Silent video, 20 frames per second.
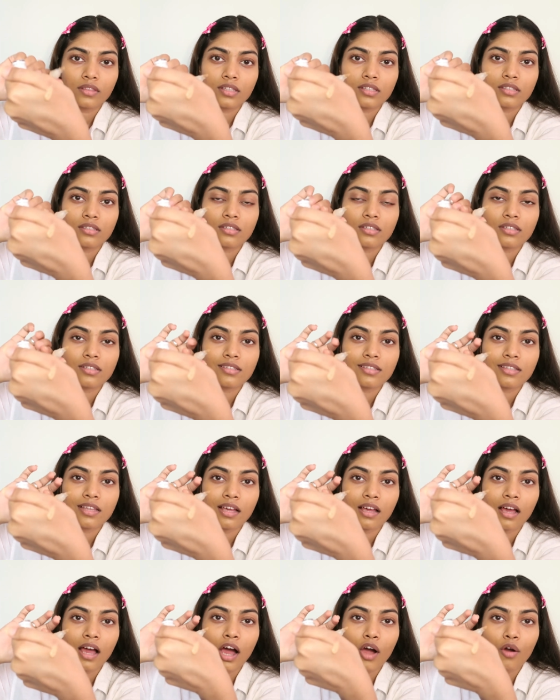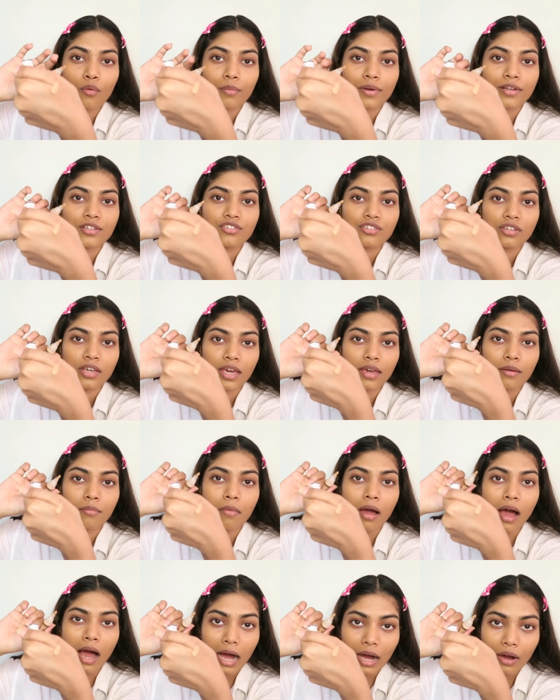this is how much
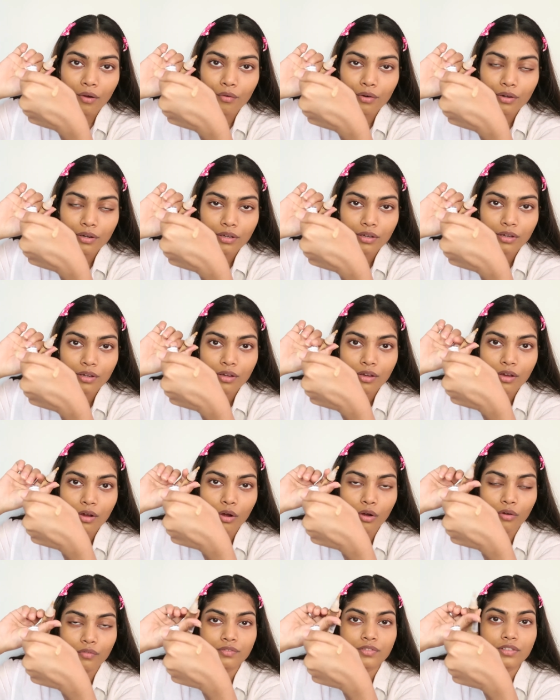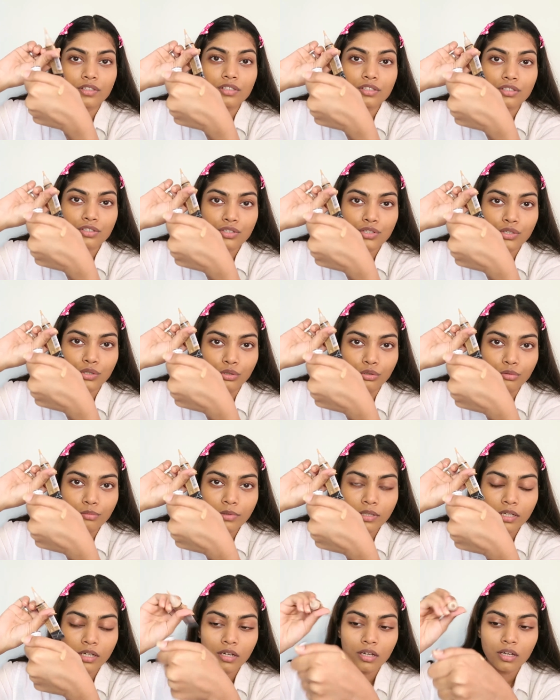came out of this
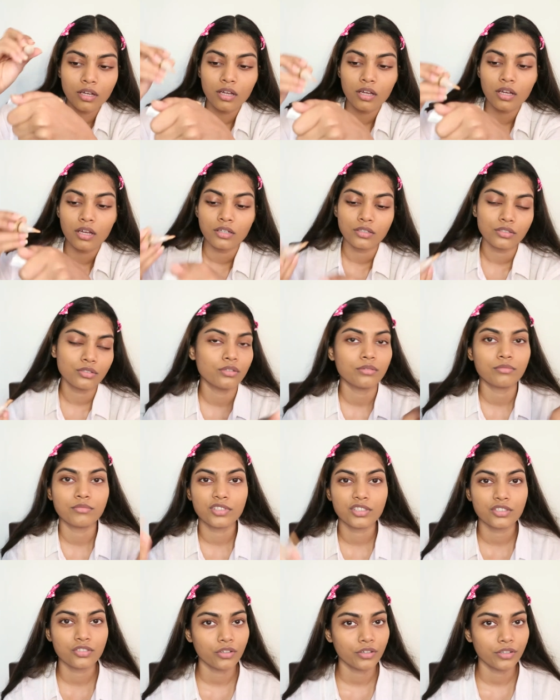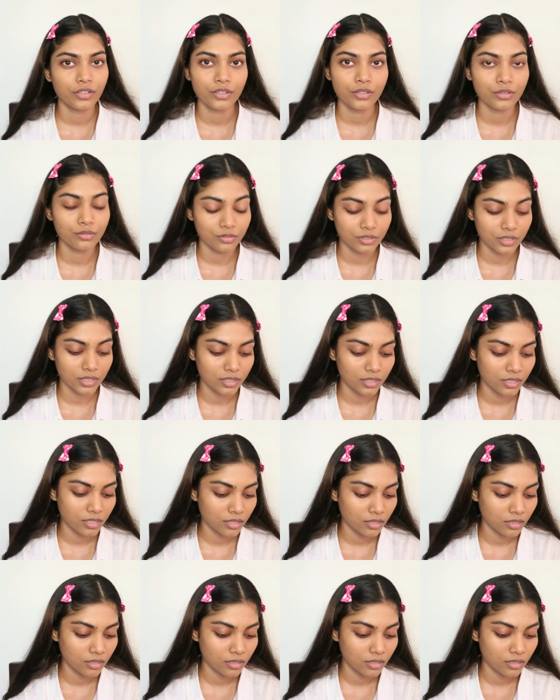tube, so I'm just gonna use it.